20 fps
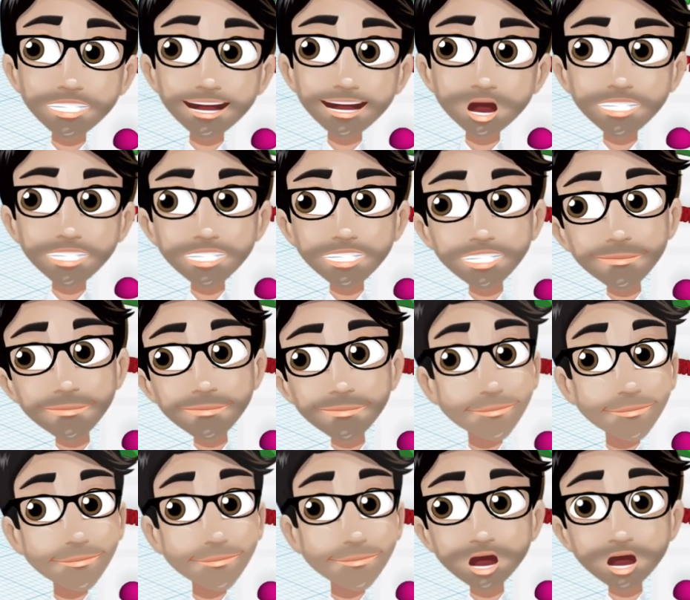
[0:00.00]
this
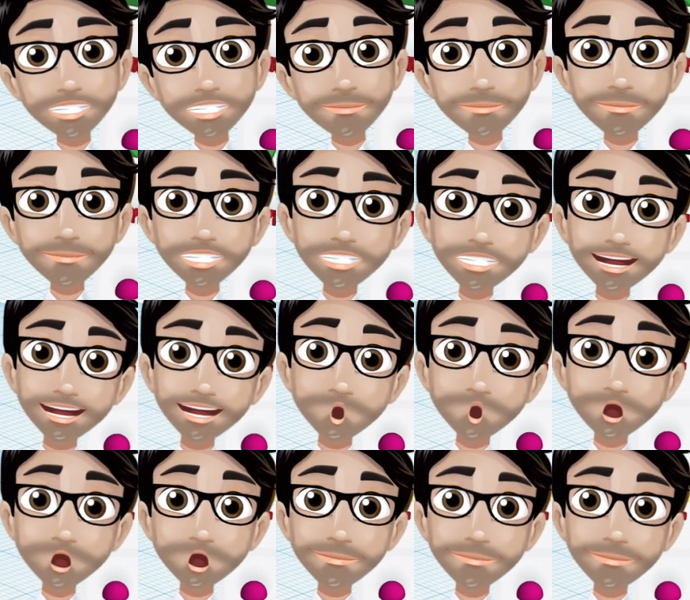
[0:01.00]
over
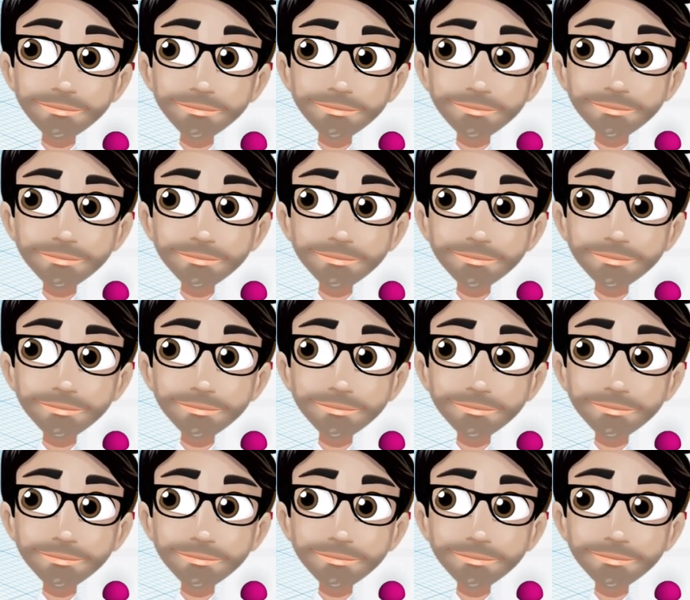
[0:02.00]
here.